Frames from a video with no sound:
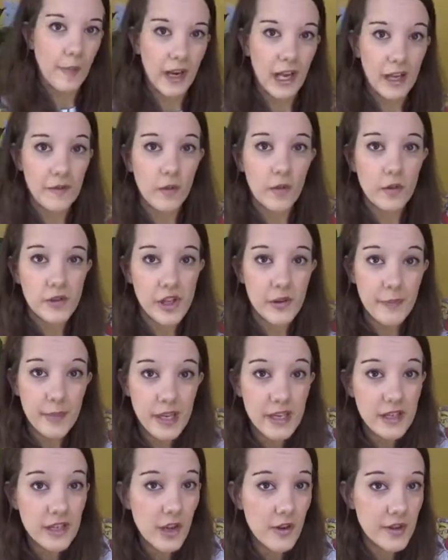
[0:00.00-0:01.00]
Well, I've also
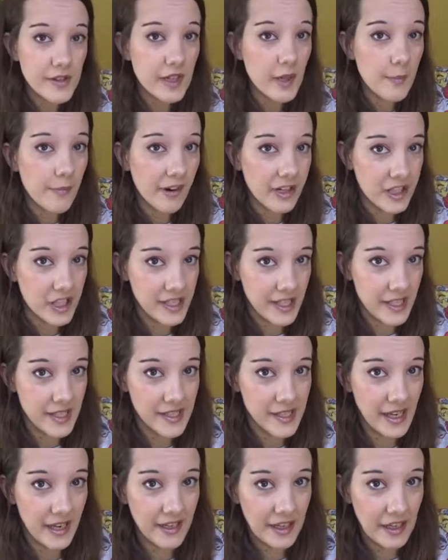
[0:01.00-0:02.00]
been using the brushes
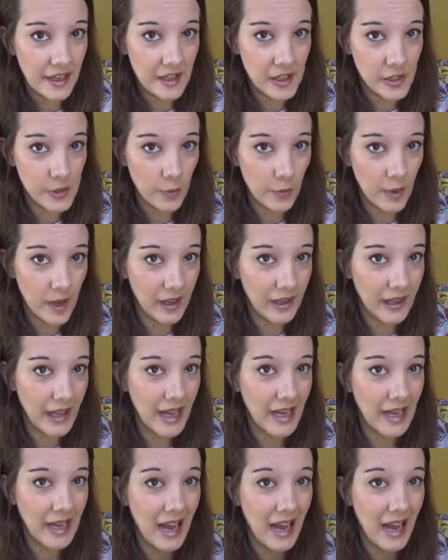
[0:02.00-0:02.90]
inside as well.